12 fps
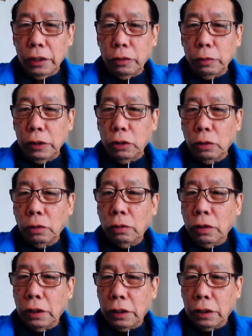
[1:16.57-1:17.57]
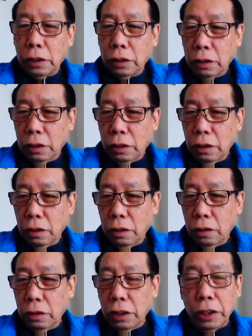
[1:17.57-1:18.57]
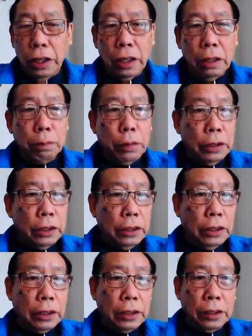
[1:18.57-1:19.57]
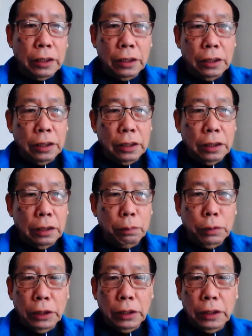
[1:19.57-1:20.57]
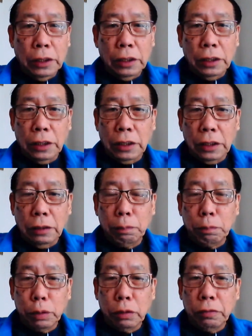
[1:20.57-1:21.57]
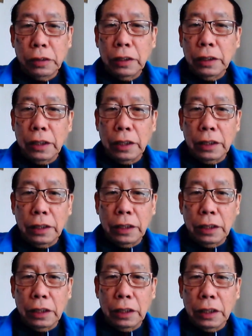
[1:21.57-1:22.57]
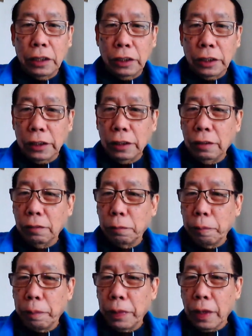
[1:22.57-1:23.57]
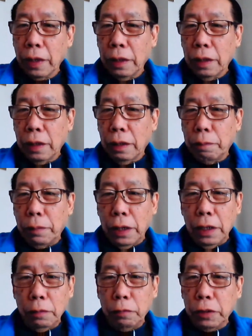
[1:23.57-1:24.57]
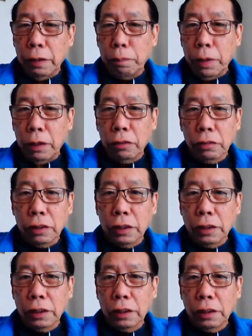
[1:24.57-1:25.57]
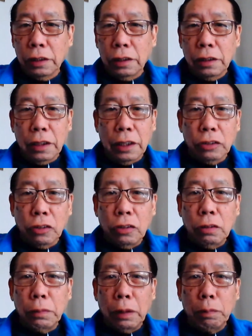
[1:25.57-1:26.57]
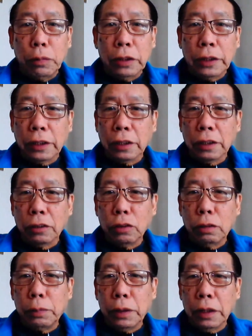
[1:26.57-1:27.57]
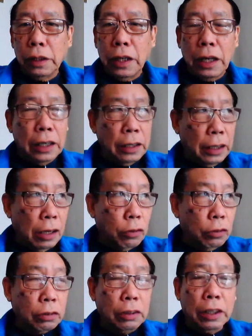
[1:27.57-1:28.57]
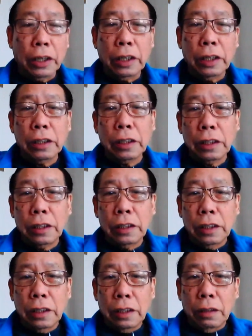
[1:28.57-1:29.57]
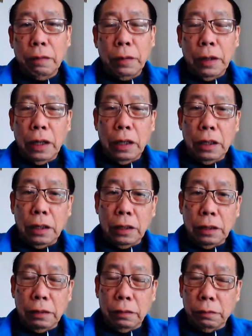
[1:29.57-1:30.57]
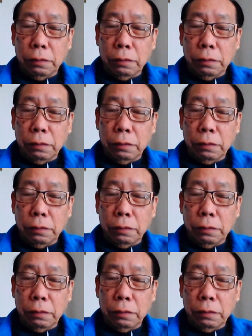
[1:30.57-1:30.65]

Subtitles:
As we know, on a daily basis, TBC is improving and increasing by leaps and bounds. As all members globally are out there uh,